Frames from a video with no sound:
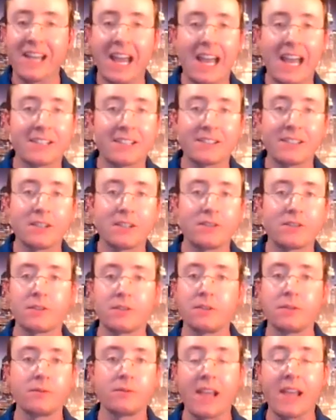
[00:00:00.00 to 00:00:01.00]
tax
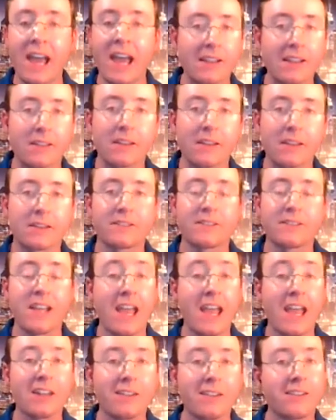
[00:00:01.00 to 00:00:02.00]
issues, ethics,
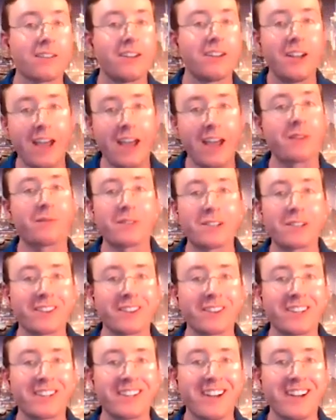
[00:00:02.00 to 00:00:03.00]
and
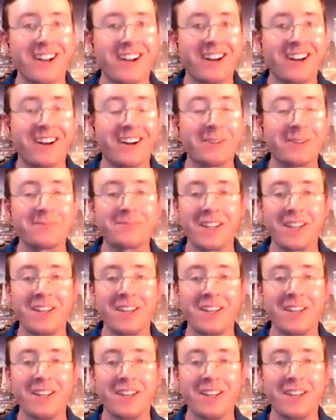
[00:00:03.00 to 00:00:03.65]
everything uh,